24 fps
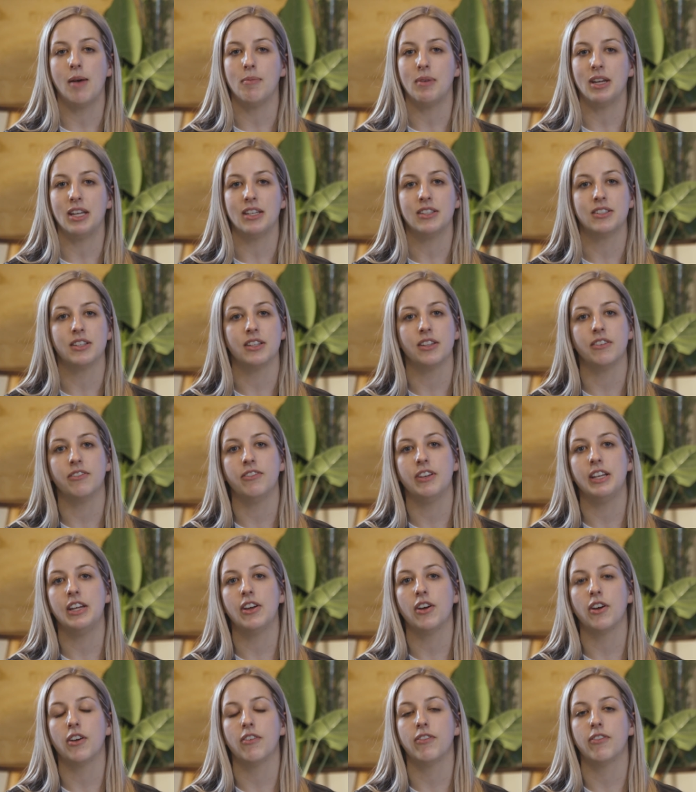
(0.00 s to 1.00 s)
into the
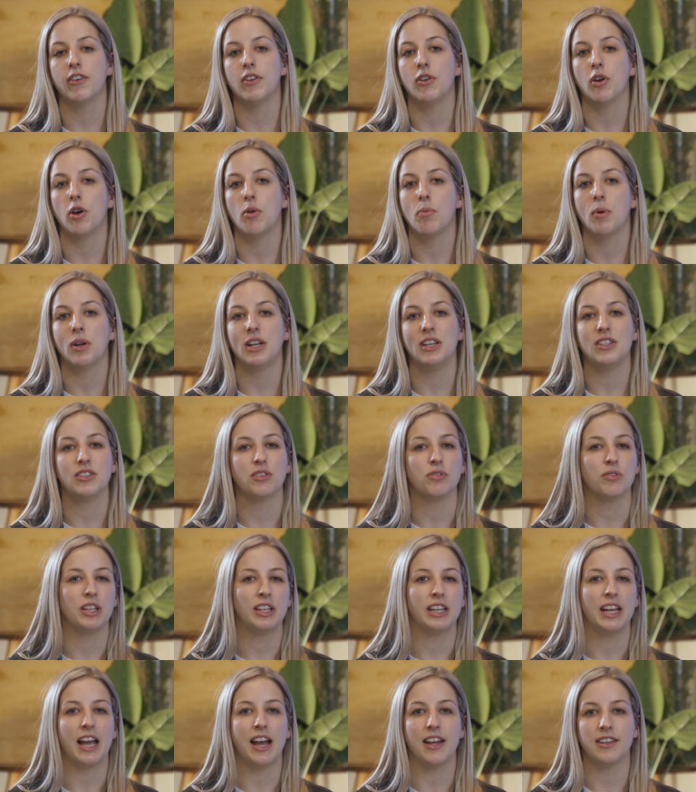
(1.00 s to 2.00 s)
video for nobody to
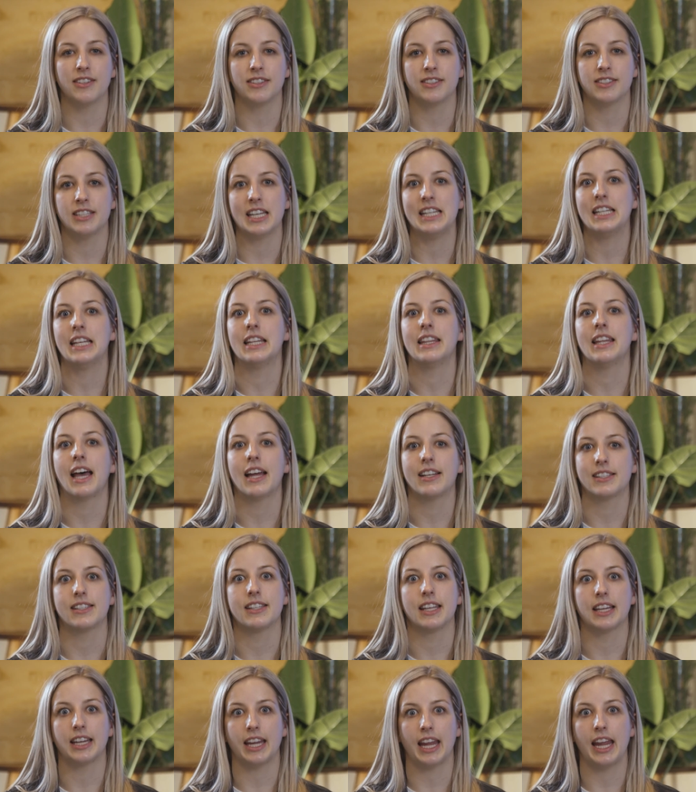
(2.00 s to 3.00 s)
really understand that that's
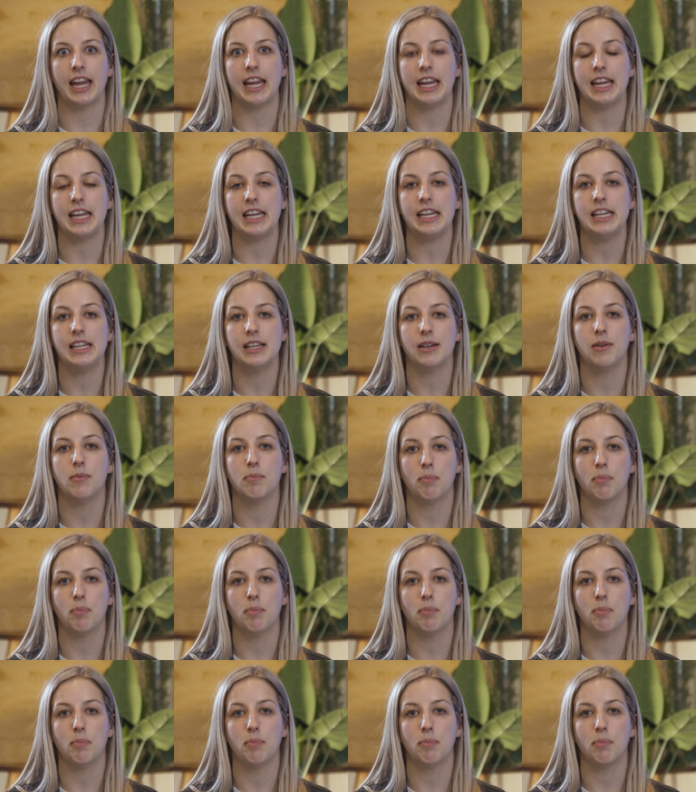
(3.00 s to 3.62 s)
the key